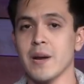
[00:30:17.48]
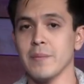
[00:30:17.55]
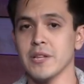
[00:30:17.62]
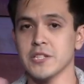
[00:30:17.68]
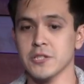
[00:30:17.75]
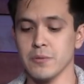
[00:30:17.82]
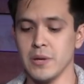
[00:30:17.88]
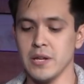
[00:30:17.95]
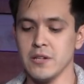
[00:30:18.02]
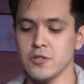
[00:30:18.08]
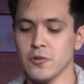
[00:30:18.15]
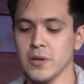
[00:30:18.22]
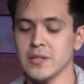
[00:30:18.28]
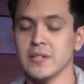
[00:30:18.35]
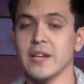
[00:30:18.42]
of the screen.
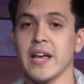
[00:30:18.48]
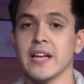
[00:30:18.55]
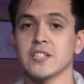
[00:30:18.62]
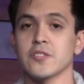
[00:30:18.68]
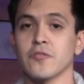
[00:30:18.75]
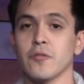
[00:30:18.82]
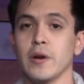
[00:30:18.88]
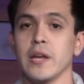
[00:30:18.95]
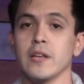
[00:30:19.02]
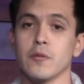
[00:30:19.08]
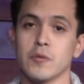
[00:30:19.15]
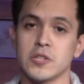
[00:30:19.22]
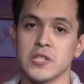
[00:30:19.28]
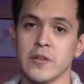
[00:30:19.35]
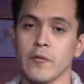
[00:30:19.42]
Join today, it's free. You
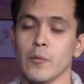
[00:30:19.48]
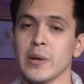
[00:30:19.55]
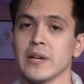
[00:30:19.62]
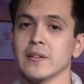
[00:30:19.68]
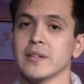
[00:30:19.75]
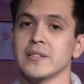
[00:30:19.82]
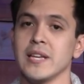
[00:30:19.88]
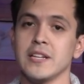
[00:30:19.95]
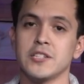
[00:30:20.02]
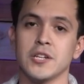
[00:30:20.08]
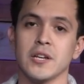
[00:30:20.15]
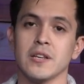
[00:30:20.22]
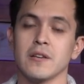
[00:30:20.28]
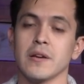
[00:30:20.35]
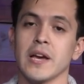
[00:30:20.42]
receive a weekly
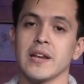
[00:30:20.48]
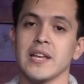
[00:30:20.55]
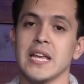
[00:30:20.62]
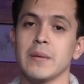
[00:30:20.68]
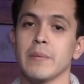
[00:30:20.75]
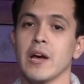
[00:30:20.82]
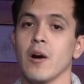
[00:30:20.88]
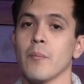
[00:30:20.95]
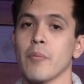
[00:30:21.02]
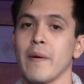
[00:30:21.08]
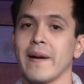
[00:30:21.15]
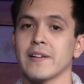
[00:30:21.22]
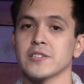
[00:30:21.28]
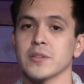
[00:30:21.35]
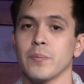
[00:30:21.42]
teaching, you get email,
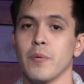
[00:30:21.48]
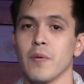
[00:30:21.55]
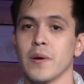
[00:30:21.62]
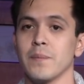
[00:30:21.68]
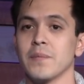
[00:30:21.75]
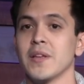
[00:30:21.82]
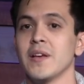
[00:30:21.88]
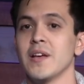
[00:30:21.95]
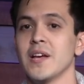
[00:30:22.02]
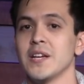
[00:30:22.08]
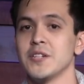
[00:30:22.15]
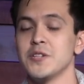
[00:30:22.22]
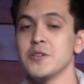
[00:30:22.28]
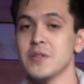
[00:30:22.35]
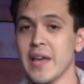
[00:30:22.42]
prayer support.
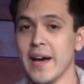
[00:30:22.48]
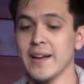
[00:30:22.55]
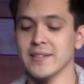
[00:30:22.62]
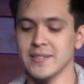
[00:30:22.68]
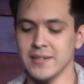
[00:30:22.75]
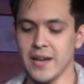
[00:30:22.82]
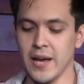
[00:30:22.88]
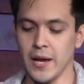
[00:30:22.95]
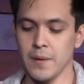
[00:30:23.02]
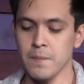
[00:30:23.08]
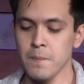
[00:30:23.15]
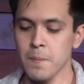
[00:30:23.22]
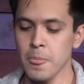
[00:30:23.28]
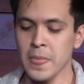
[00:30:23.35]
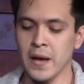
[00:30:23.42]
Do that today.
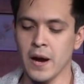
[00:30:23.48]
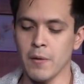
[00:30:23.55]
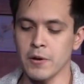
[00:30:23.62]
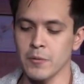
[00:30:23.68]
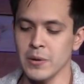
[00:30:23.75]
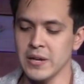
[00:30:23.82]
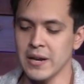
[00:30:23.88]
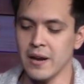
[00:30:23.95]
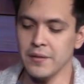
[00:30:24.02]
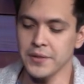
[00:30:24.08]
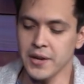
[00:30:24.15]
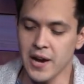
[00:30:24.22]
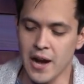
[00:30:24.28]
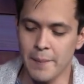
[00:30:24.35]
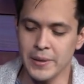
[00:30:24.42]
I want to read now the
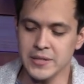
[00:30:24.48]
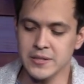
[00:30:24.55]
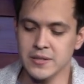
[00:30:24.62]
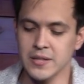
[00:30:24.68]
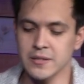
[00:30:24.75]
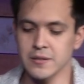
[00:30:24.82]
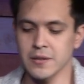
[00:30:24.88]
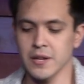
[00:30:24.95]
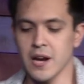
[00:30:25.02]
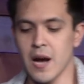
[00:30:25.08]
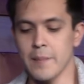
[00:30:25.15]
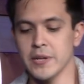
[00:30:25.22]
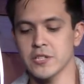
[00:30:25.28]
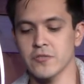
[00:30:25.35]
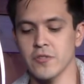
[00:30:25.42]
comments. These are the
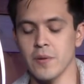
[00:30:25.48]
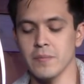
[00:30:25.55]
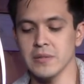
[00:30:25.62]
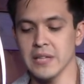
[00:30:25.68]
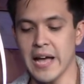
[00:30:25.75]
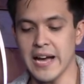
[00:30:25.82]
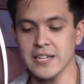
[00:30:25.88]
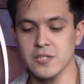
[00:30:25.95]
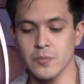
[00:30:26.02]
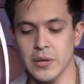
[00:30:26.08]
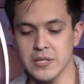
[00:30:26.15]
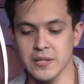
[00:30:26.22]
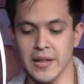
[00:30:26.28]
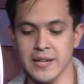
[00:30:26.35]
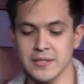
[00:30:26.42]
comments from last
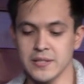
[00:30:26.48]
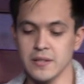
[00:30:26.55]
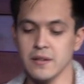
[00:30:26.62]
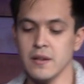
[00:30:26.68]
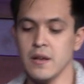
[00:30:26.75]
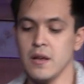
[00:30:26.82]
week's lesson